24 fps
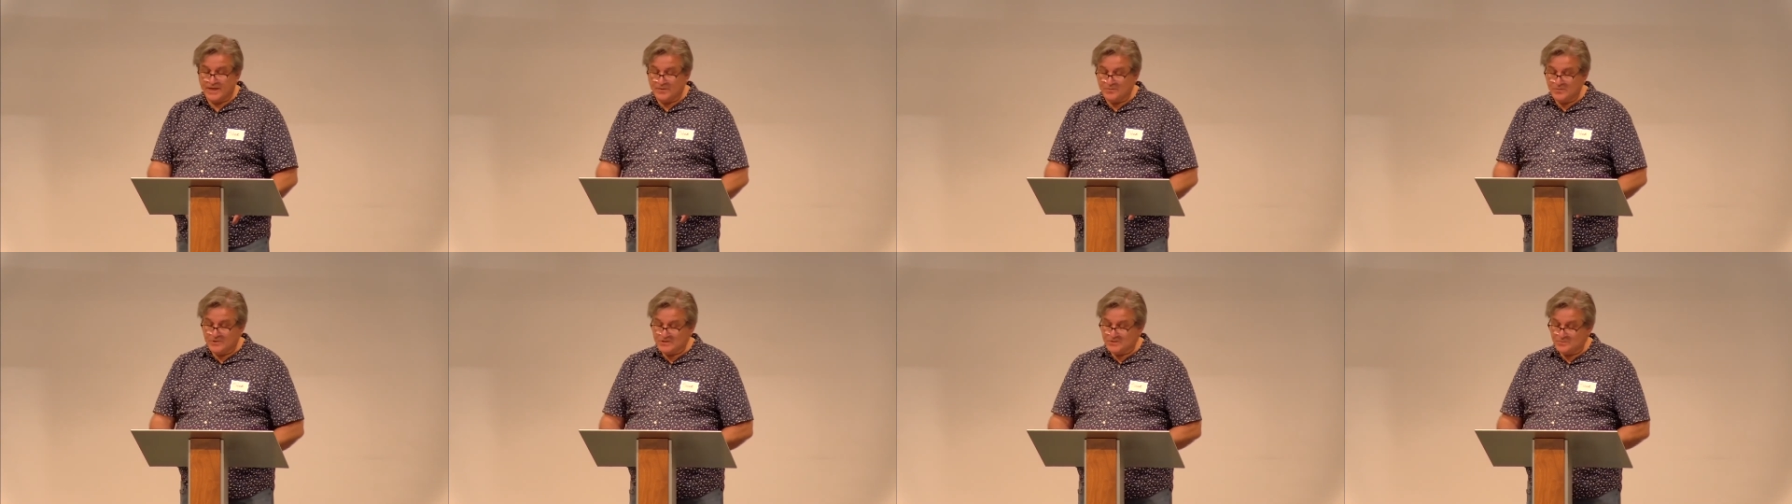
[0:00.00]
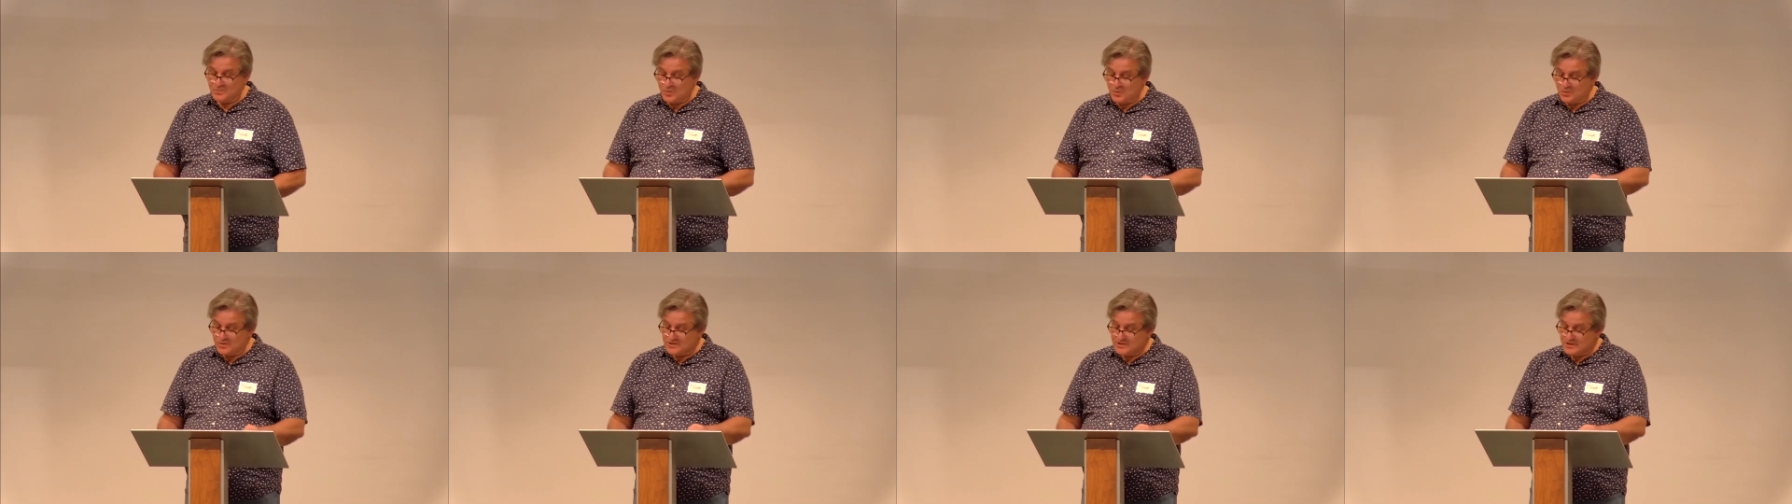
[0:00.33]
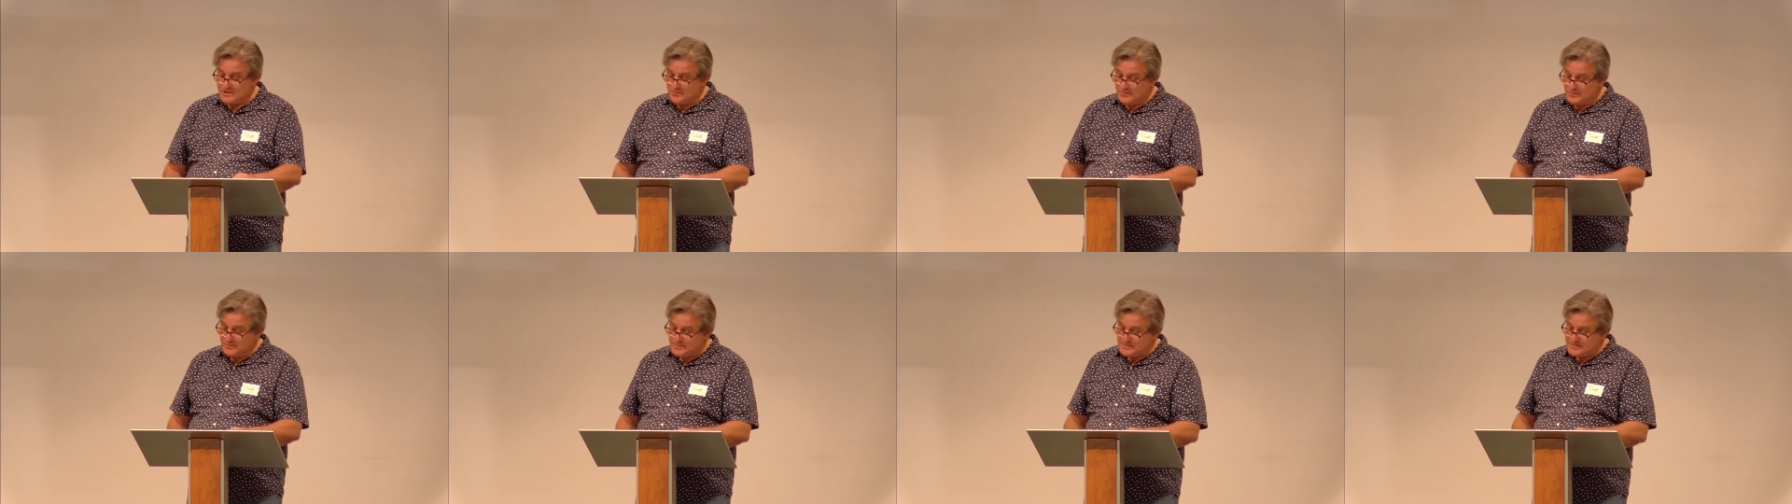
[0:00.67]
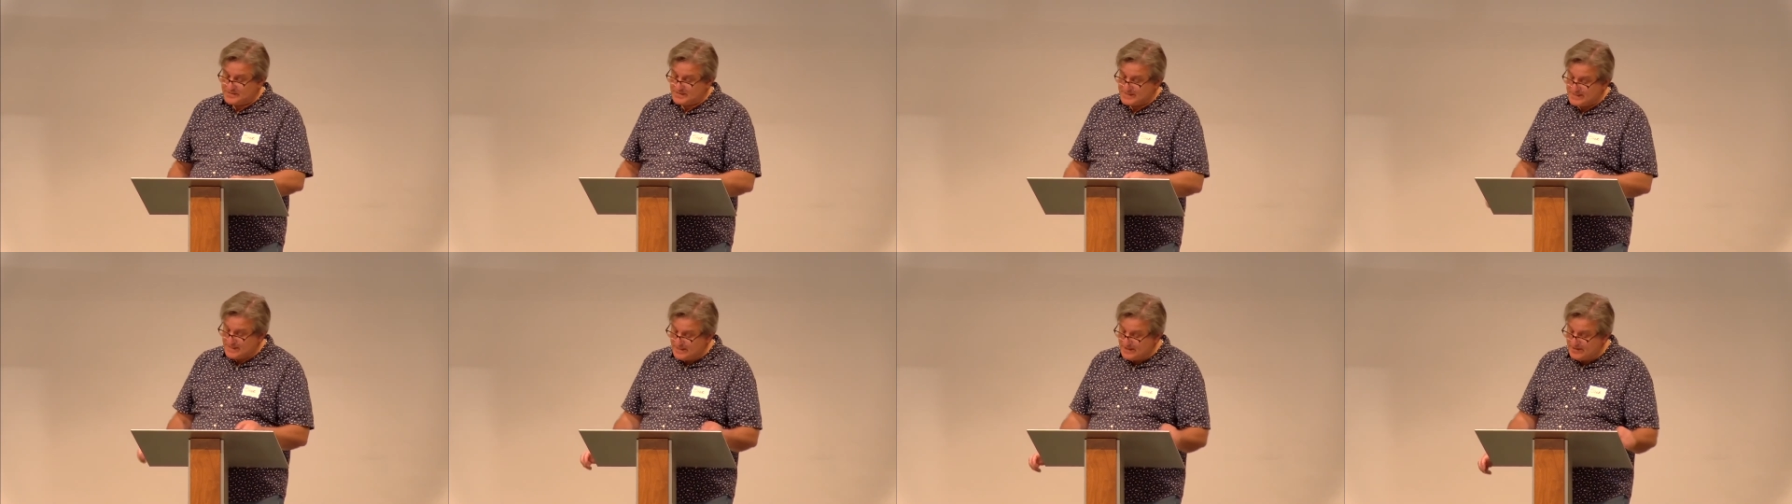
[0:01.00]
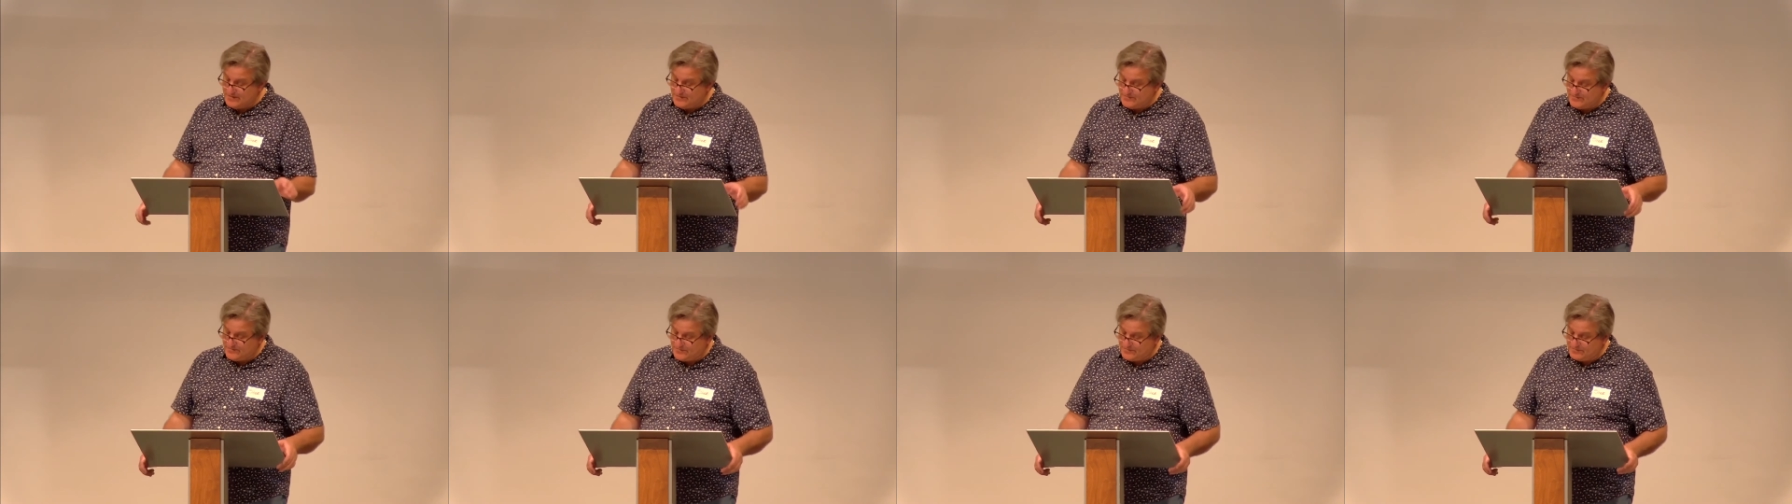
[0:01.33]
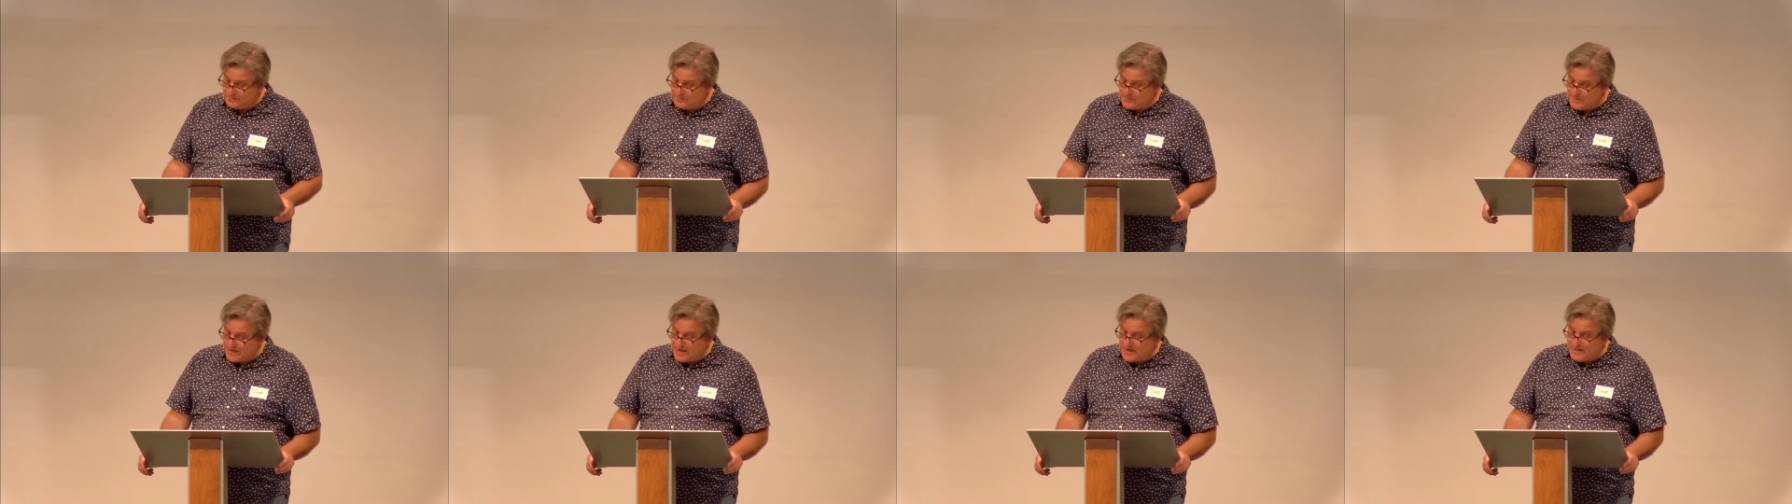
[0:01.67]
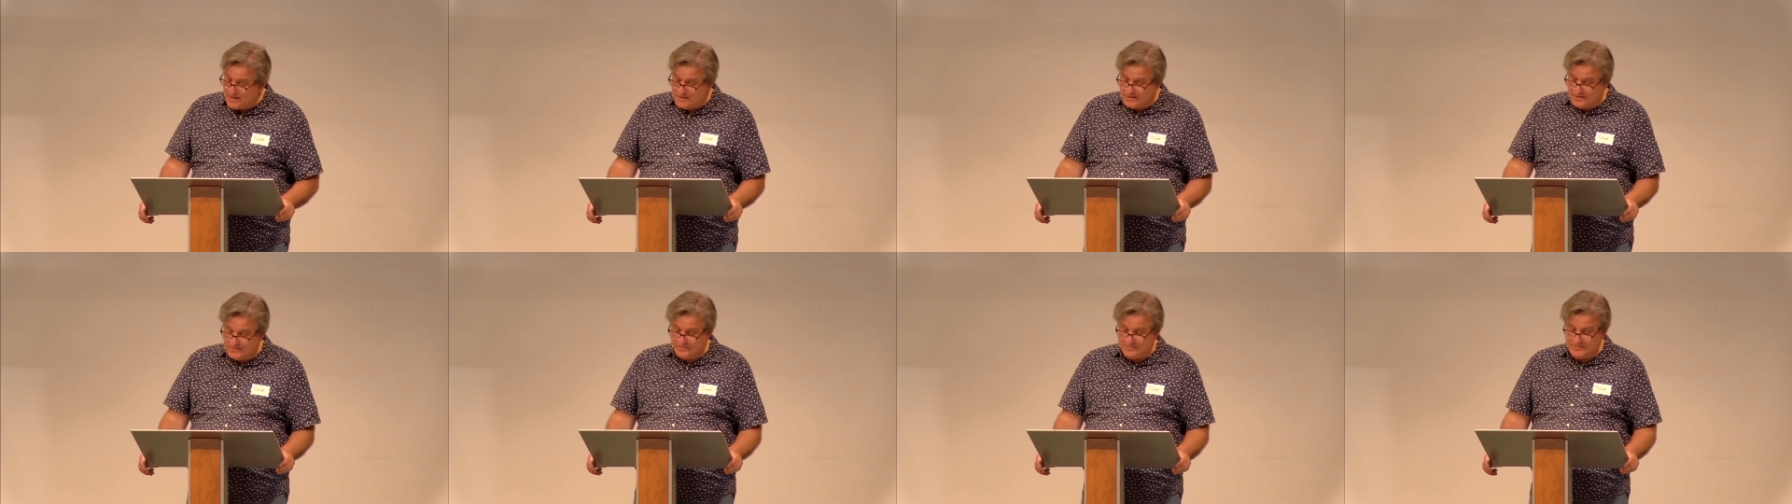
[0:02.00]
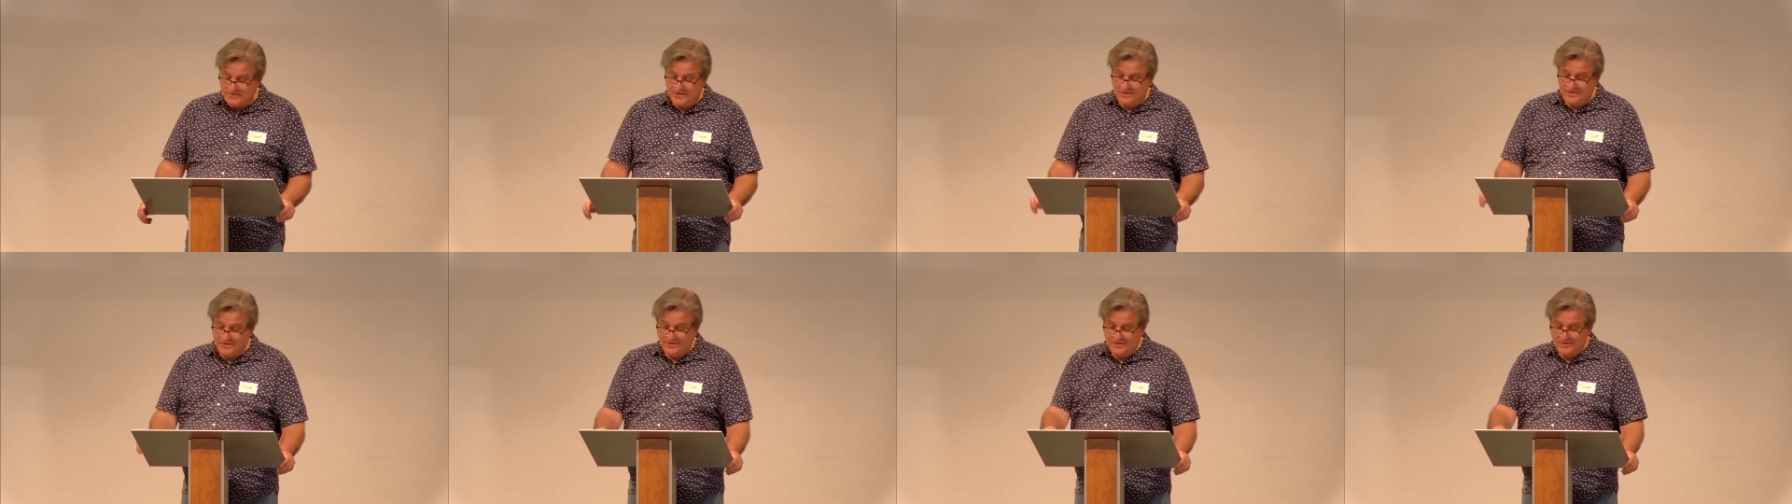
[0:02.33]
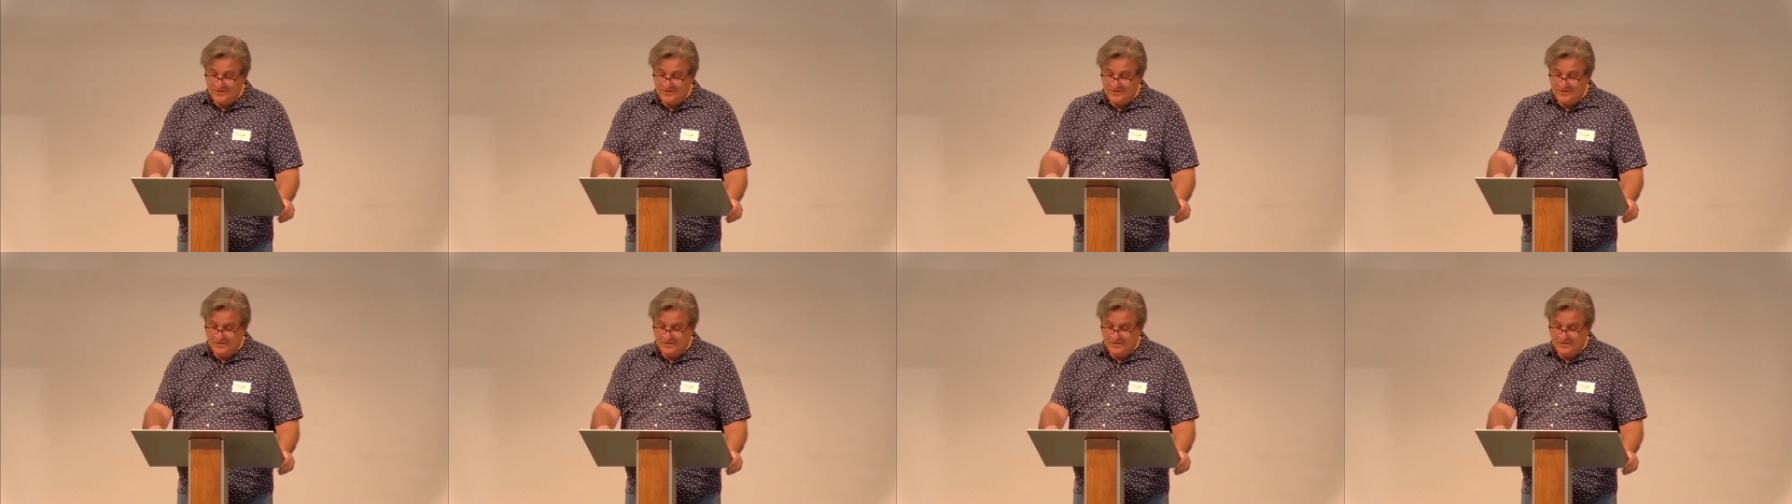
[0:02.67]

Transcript: how much more shall we be saved by him